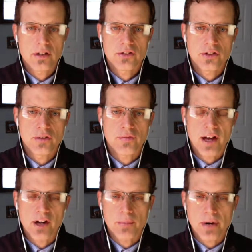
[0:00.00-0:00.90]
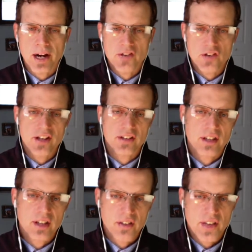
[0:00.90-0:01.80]
So your final project,
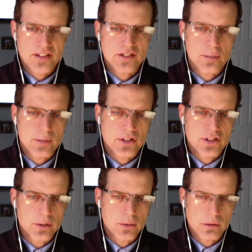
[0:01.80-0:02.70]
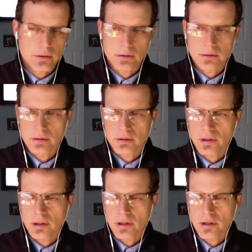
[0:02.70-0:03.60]
that's number 2,
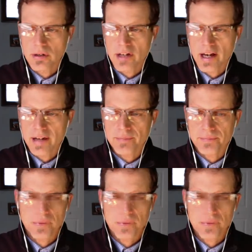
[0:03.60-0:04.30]
okay?